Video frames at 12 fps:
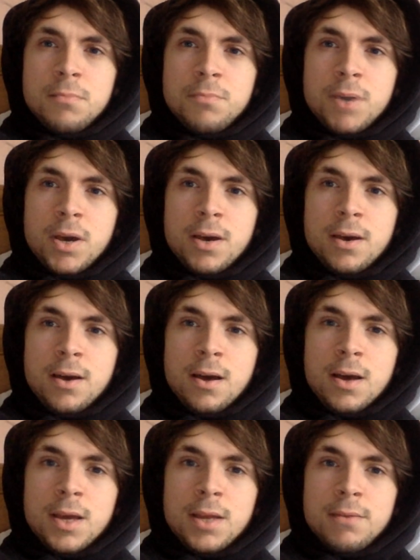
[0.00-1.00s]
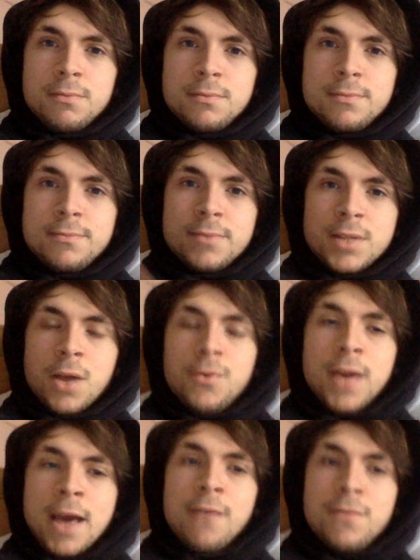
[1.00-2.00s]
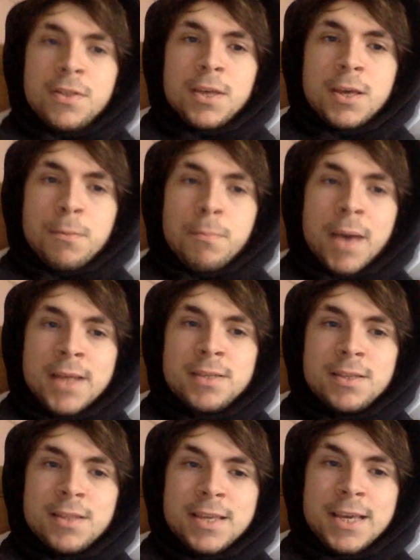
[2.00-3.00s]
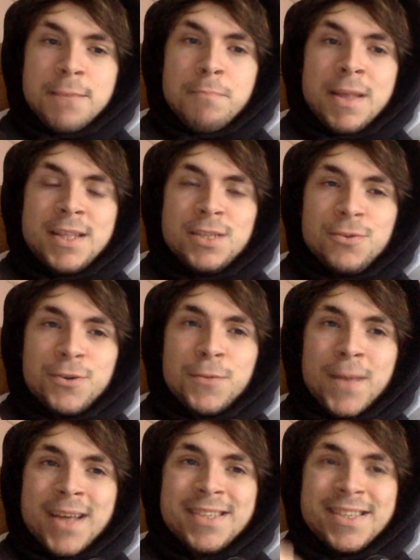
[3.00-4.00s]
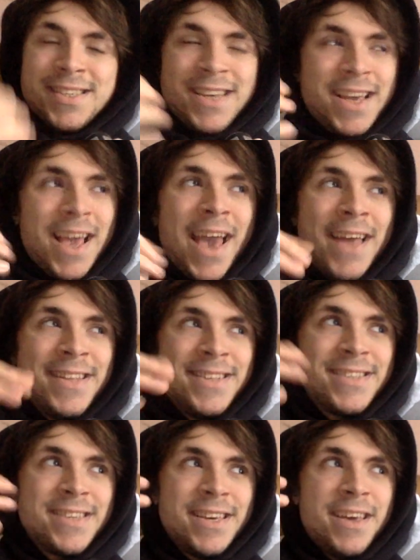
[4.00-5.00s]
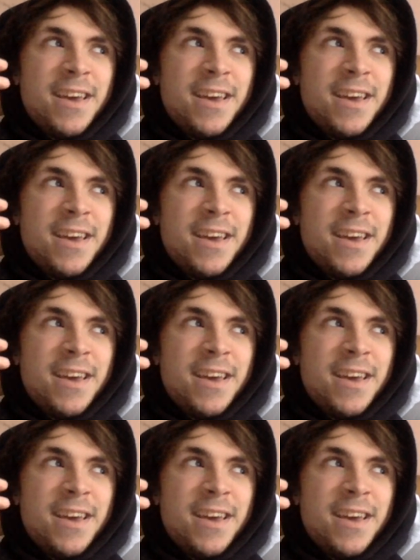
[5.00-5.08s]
but I don't have the mental capacity and